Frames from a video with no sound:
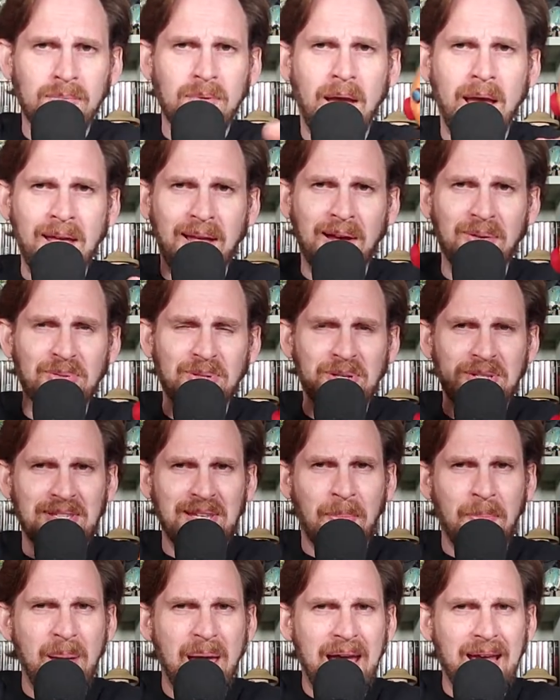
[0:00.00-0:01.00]
I was going to say
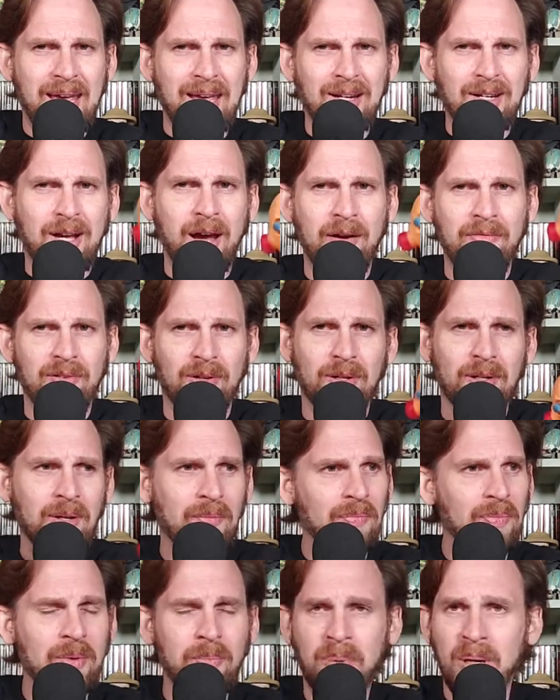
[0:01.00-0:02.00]
back and covered,
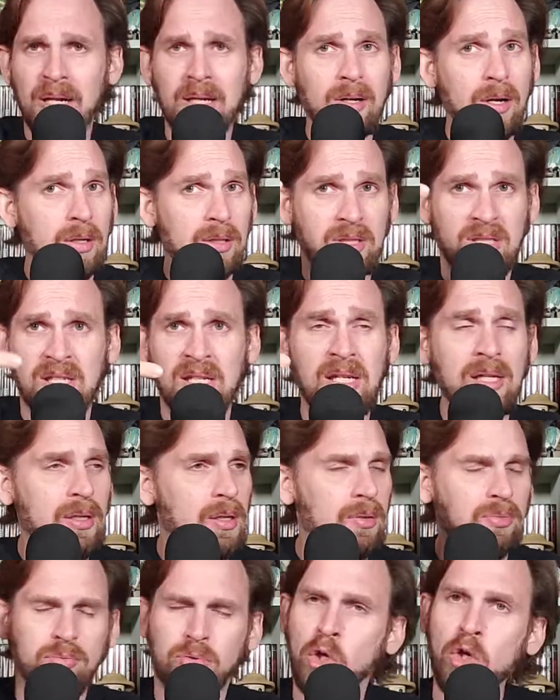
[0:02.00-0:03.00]
but see,
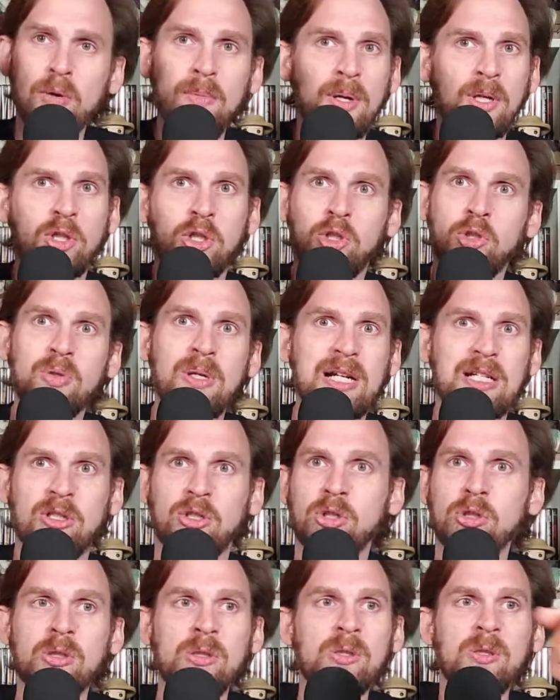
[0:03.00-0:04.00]
too much stress.